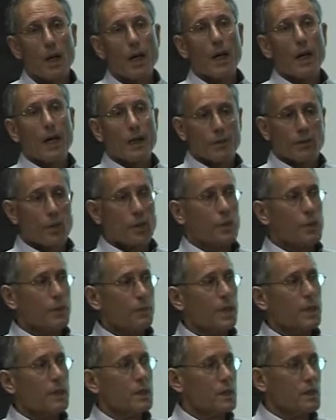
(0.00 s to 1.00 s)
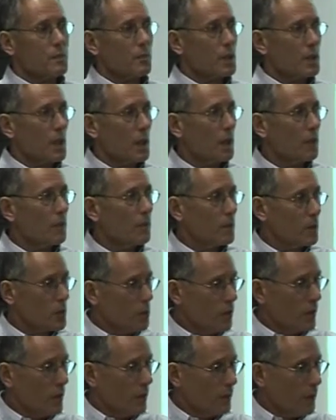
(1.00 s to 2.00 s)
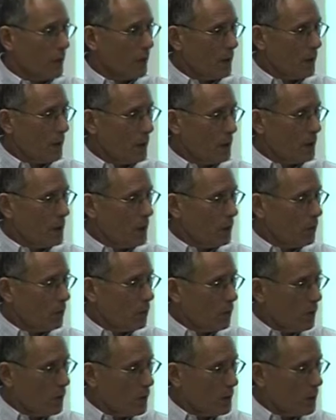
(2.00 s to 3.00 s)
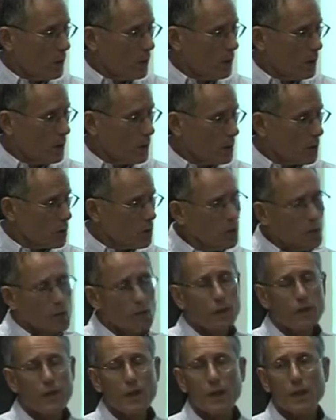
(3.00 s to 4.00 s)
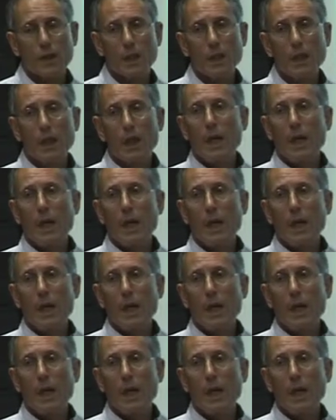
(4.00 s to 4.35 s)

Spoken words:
I've just spent some time talking about and don't really need to talk further,